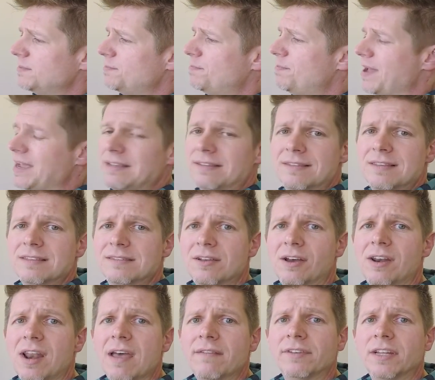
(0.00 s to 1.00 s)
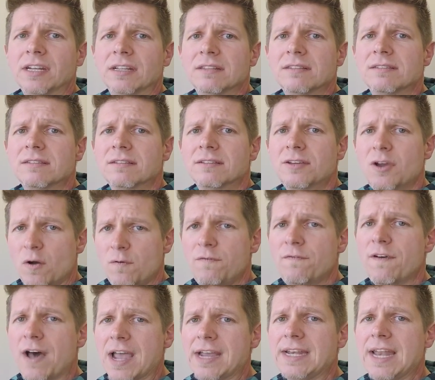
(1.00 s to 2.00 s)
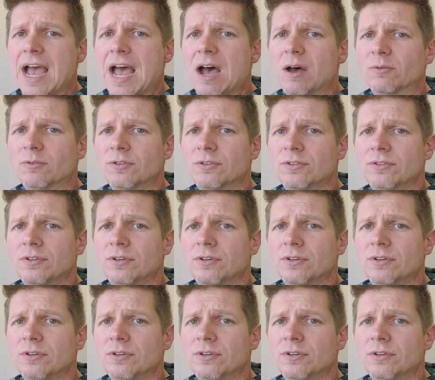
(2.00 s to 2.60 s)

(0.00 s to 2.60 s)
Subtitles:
base this on evidence. Go find out.